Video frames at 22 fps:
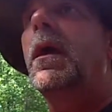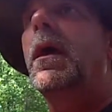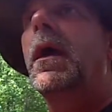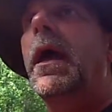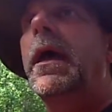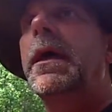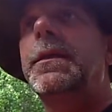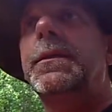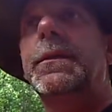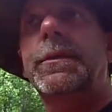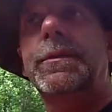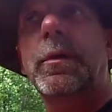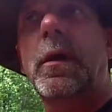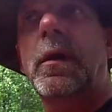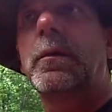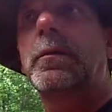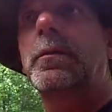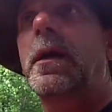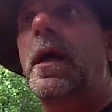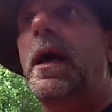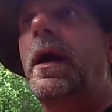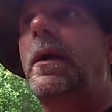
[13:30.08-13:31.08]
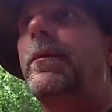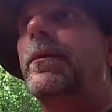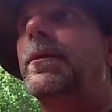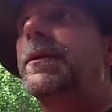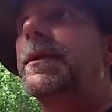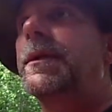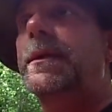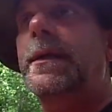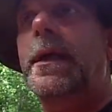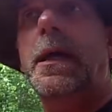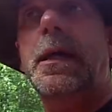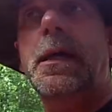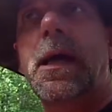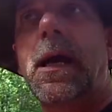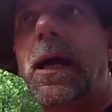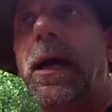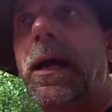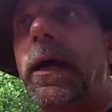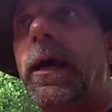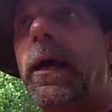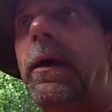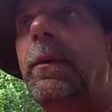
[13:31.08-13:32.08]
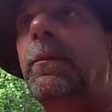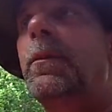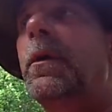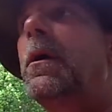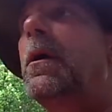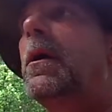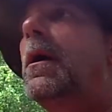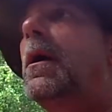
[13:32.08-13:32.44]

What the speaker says: He's a truck driver just like I am.